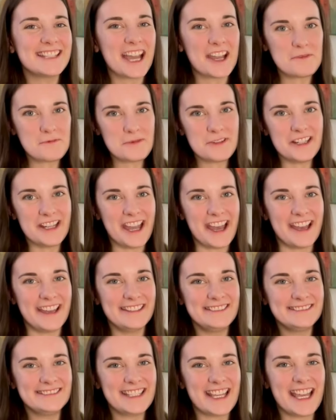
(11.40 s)
I'm
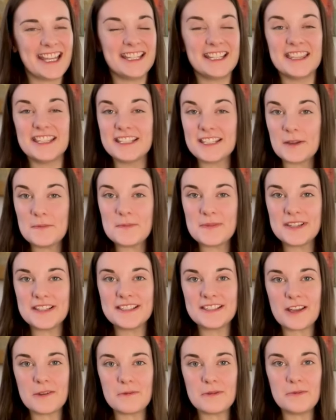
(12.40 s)
Breanne, and in The Tempest
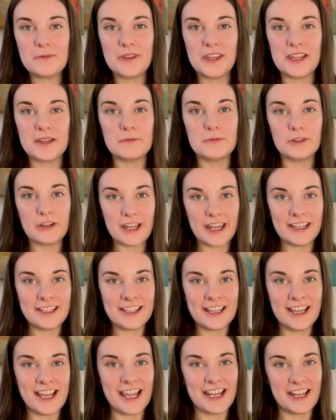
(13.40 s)
I'll be playing
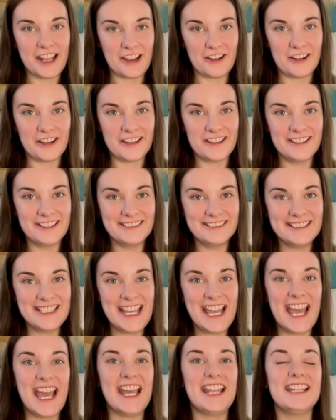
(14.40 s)
Miranda and Ariel,
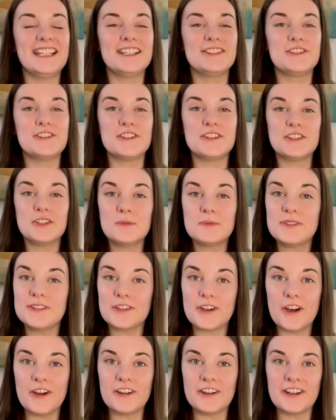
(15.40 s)
and in She Stoops to
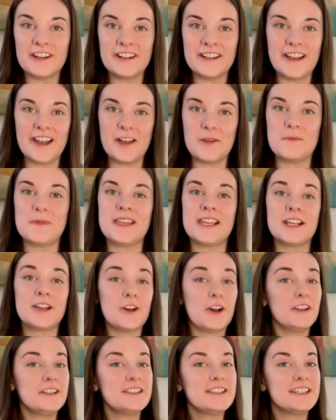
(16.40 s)
Conquer I'll be
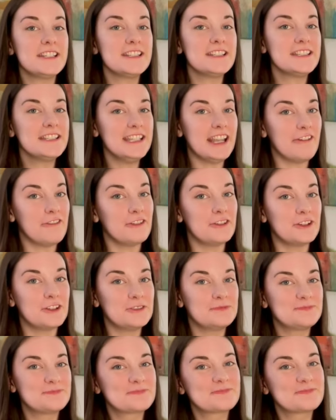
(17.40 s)
Constance Neville.